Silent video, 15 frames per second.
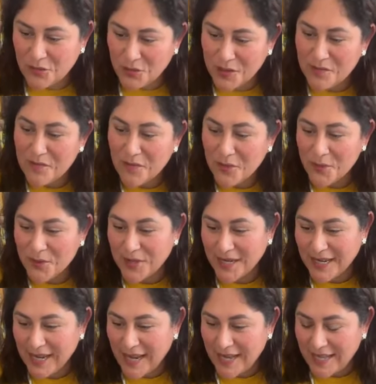You're doing
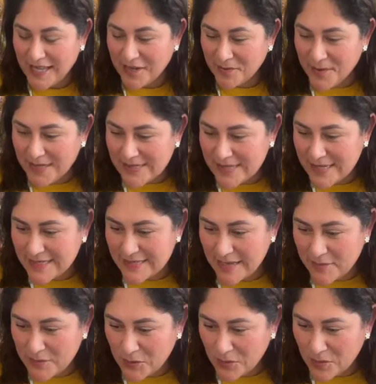more. Irma
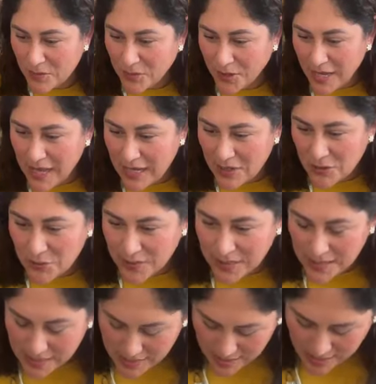says I'm doing more
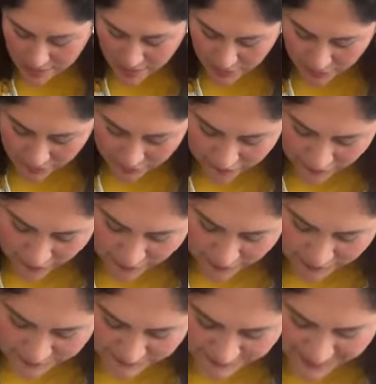Halloween and more
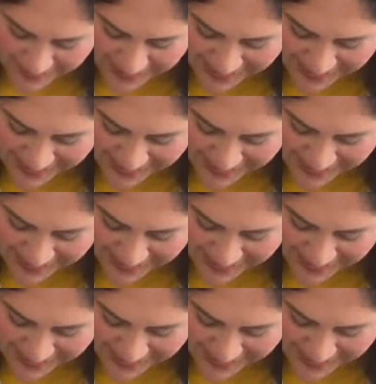fall.